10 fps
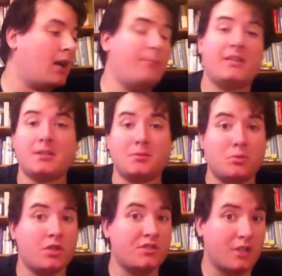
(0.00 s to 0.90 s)
Picked up
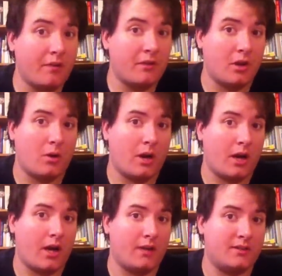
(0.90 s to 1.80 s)
some good stuff,
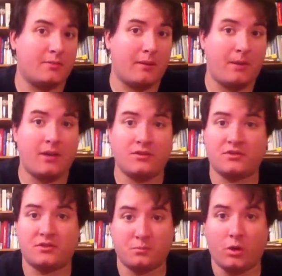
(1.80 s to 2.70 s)
though, despite being
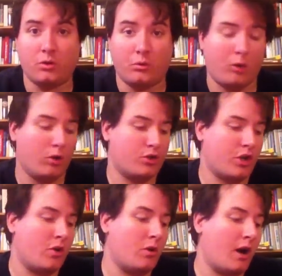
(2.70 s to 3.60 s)
just a small little mall
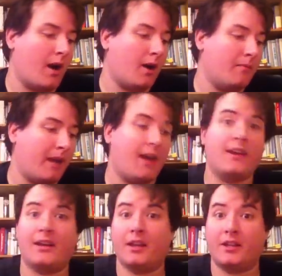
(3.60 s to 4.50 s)
show,
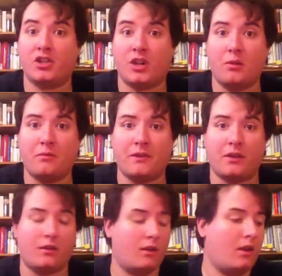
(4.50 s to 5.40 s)
and I'd like to share it with you.
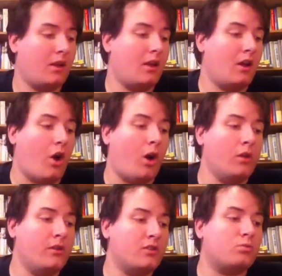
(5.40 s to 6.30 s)

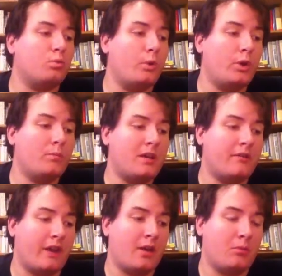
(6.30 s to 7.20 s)
All of this will be
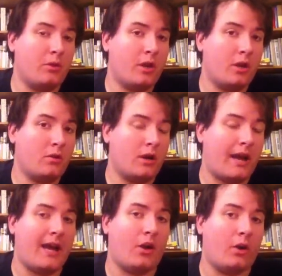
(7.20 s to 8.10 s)
available, though,
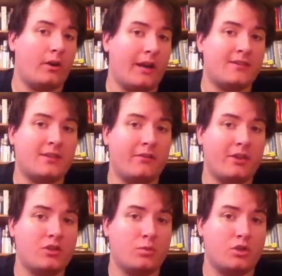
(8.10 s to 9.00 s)
at our next
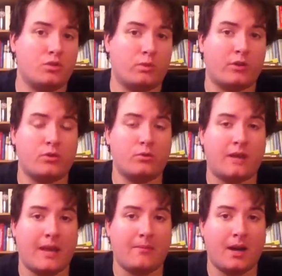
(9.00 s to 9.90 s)
convention, which is
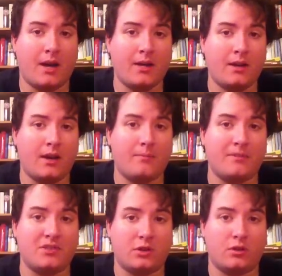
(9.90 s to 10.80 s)
RetroGameCon up
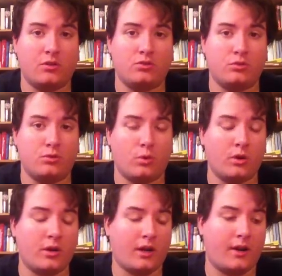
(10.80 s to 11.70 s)
in Syracuse, New
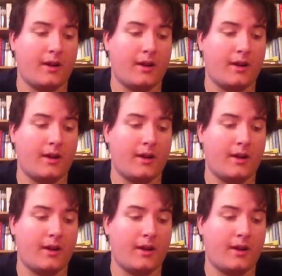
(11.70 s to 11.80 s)
York.